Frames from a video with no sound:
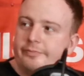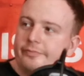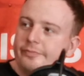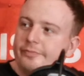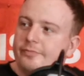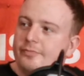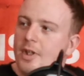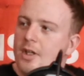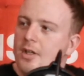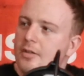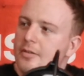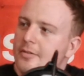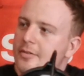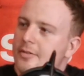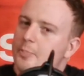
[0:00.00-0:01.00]
Go on,
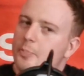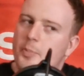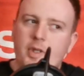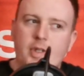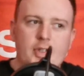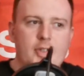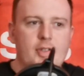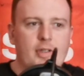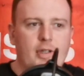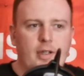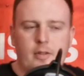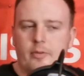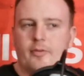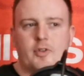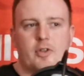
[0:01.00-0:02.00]
how? Because I
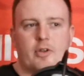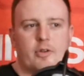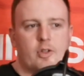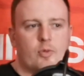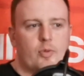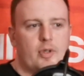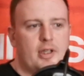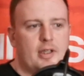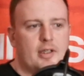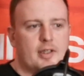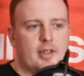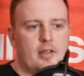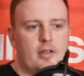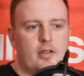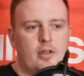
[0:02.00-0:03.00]
don't know if you saw his tweet. He
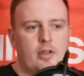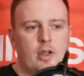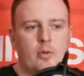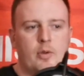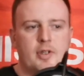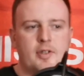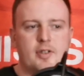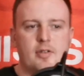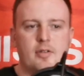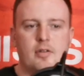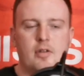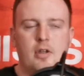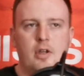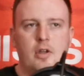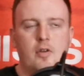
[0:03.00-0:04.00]
said you notice
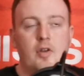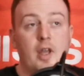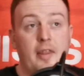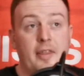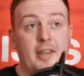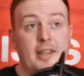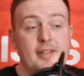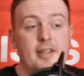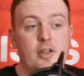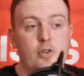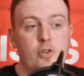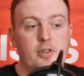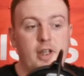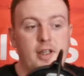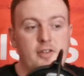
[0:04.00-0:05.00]
I think he said
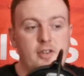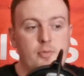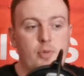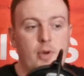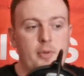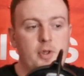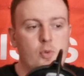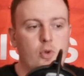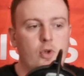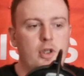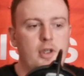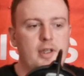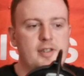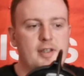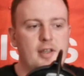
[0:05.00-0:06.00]
Jordan Henderson's probably swung it
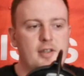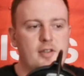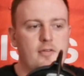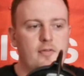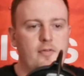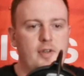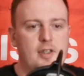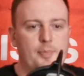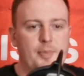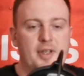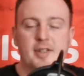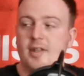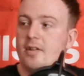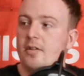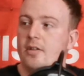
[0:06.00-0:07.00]
in the sense of he's
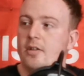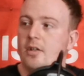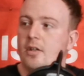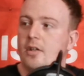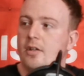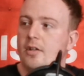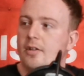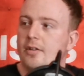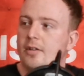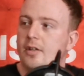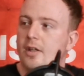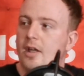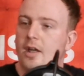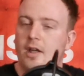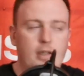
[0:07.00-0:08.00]
missing. Oh, definitely.
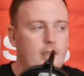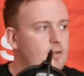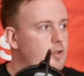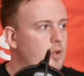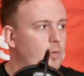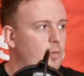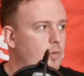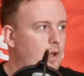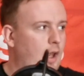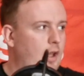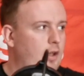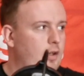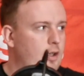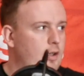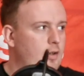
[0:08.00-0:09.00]
did see that. Yeah, No,
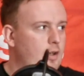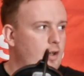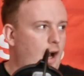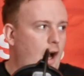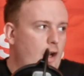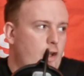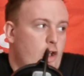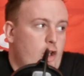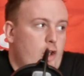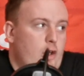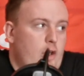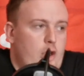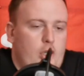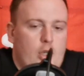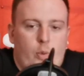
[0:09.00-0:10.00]
no, it's a good point, though,
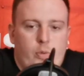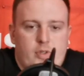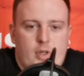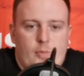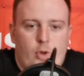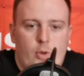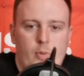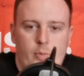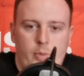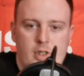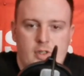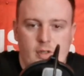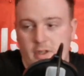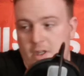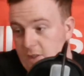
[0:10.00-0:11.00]
isn't it? You notice yeah. him more when he's
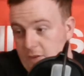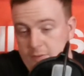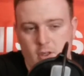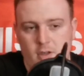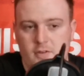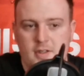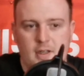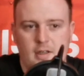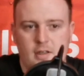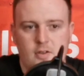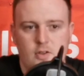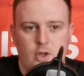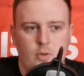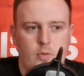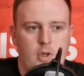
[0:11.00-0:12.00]
not there. You, you said it in the
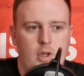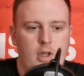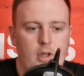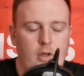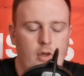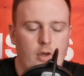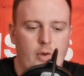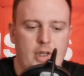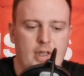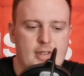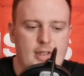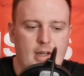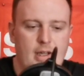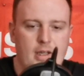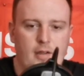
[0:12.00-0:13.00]
show already
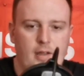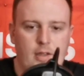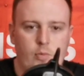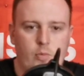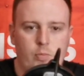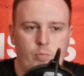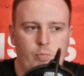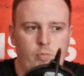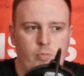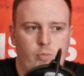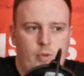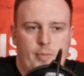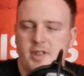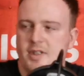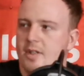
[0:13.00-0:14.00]
today. Like,
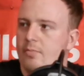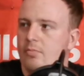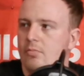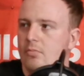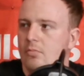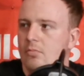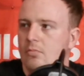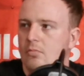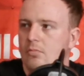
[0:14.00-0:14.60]
we're missing him. Yeah.